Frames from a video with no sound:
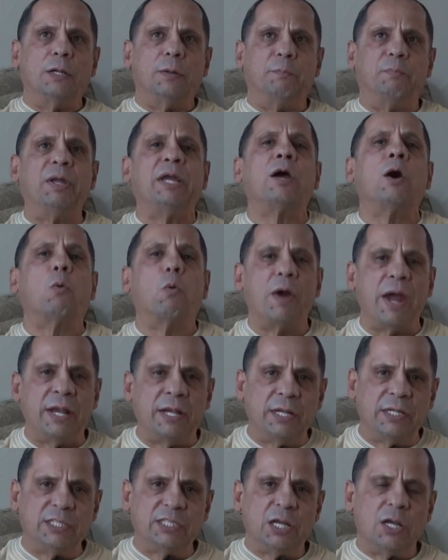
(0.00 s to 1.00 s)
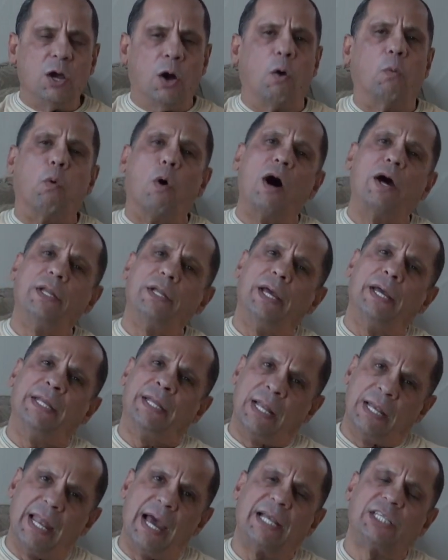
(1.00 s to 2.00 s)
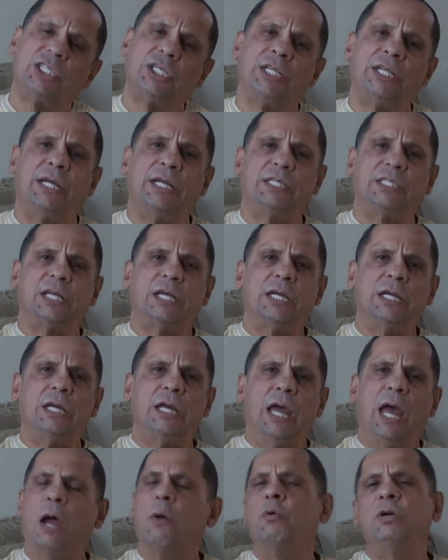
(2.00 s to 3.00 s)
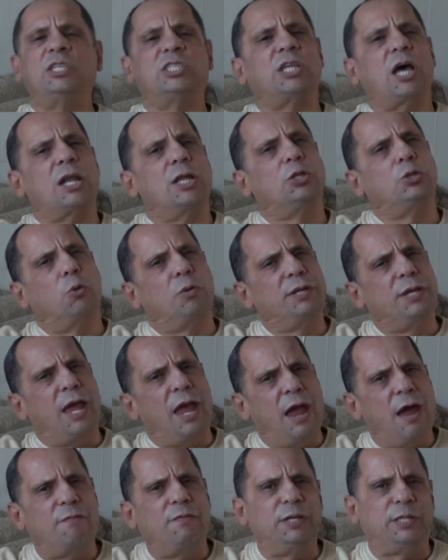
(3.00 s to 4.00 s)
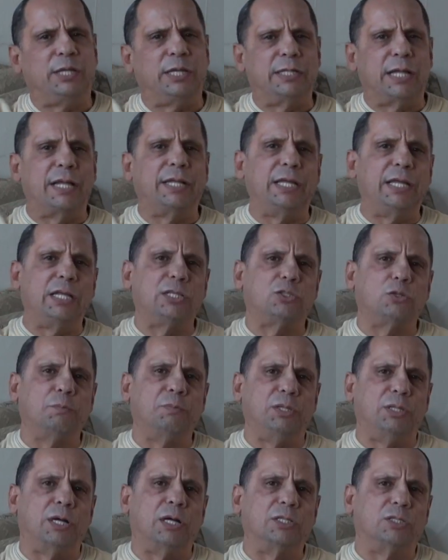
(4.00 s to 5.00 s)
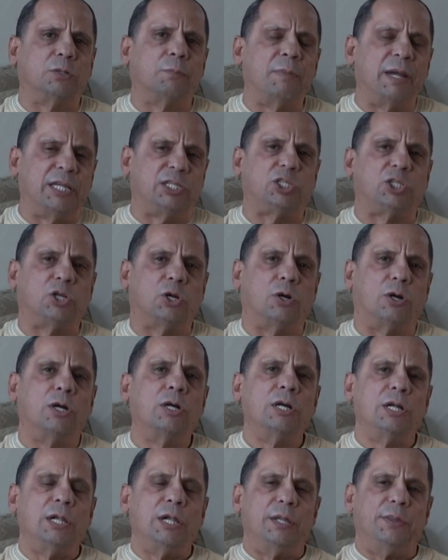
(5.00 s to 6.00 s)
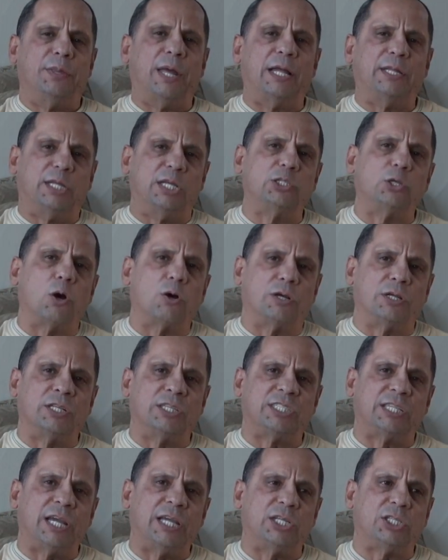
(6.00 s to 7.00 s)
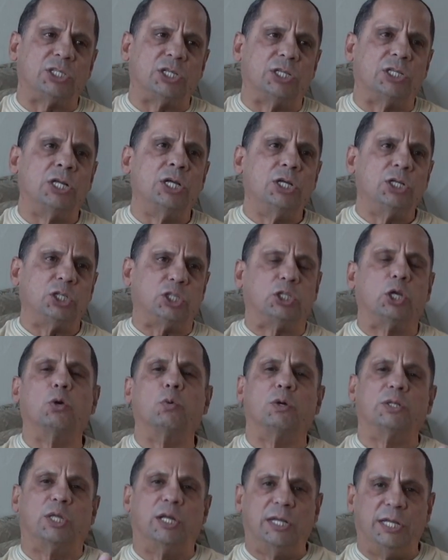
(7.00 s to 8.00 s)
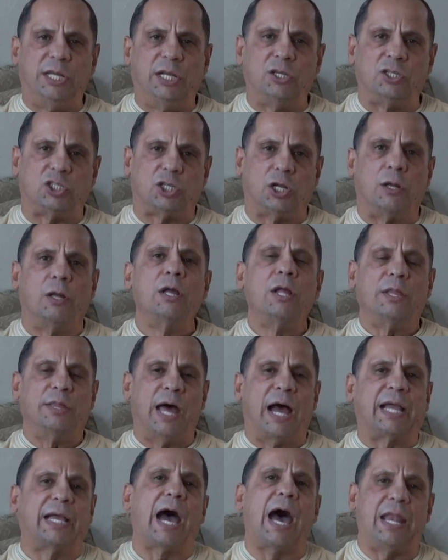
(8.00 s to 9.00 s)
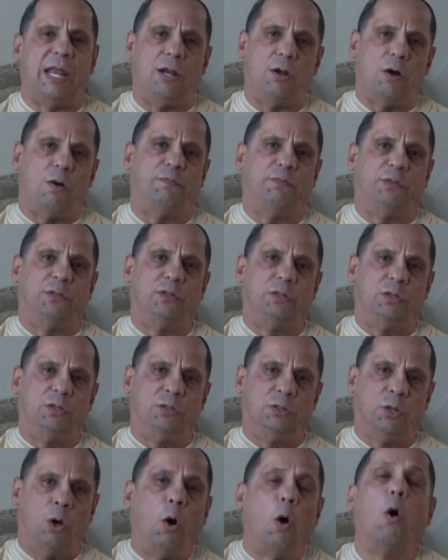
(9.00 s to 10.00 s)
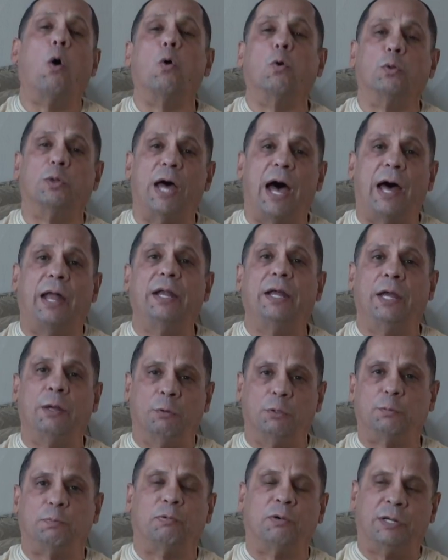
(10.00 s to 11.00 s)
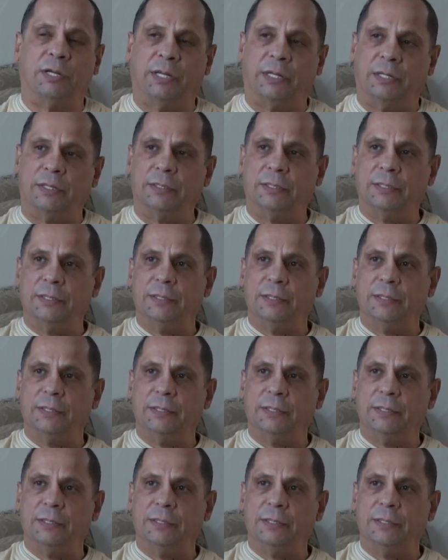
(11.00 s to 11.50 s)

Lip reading: bring awareness of what an election is. And we started doing everything that needed to be done to make sure that this organization stood with the leadership that got it off the hole that it was put in.